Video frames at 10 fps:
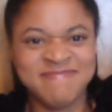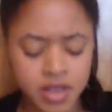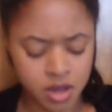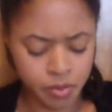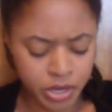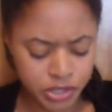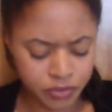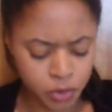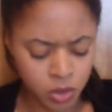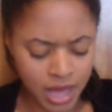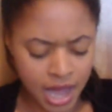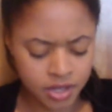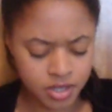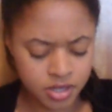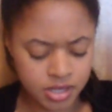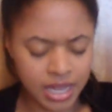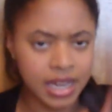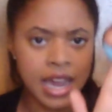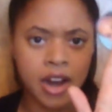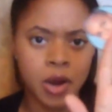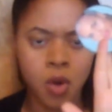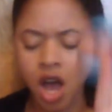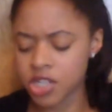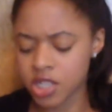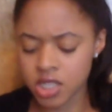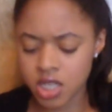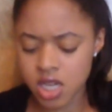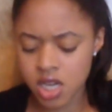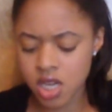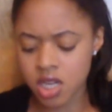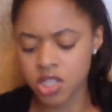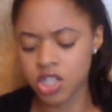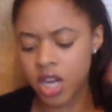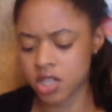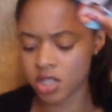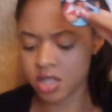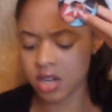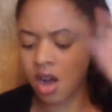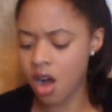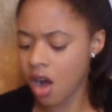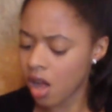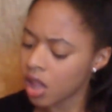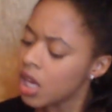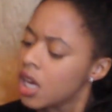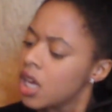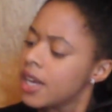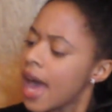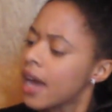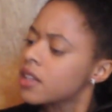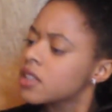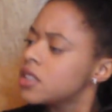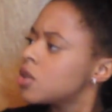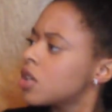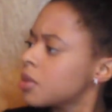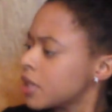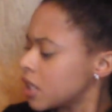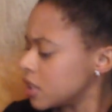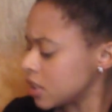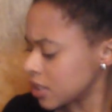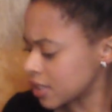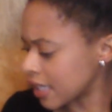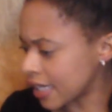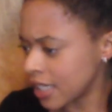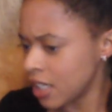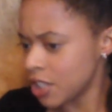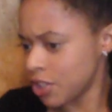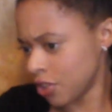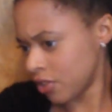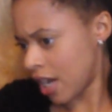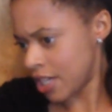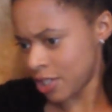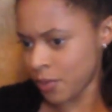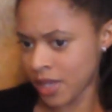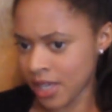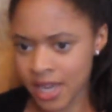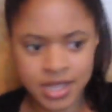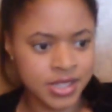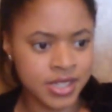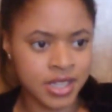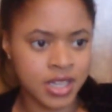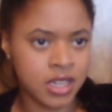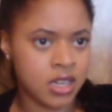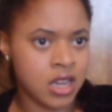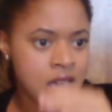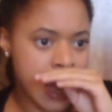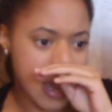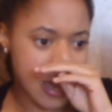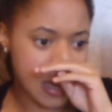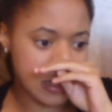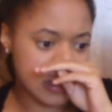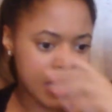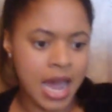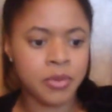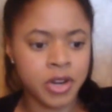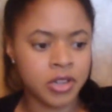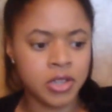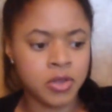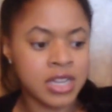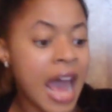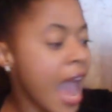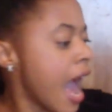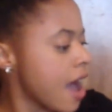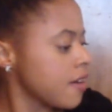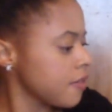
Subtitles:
I have like a bunch of cool actors like Kerry Washington and Jake Gyllenhaal, Natalie Dormer, there's like Taraji P. Henson and Gabrielle Union. I